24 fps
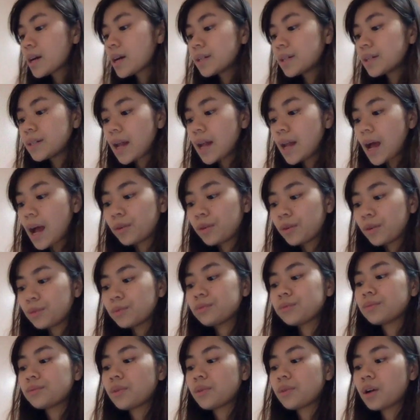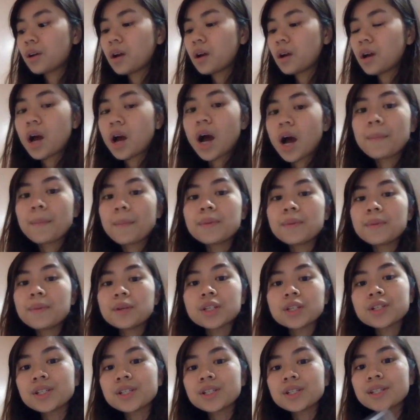Now, a
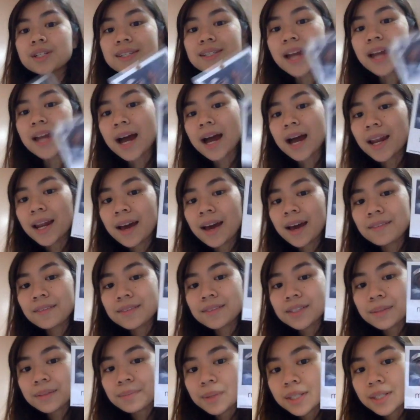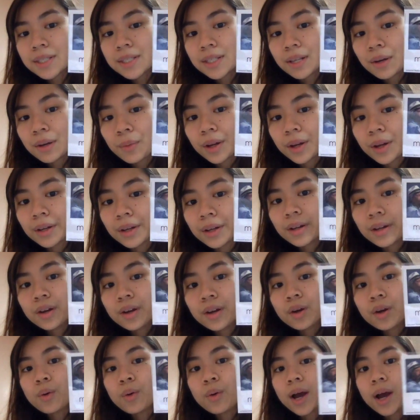musician does not have to be someone
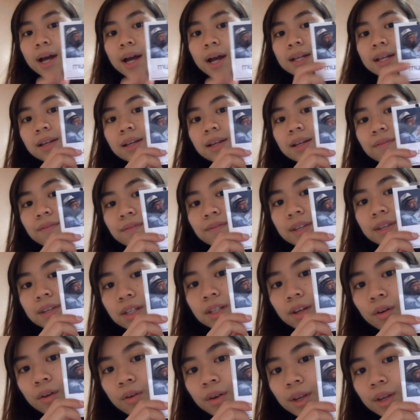who has a physical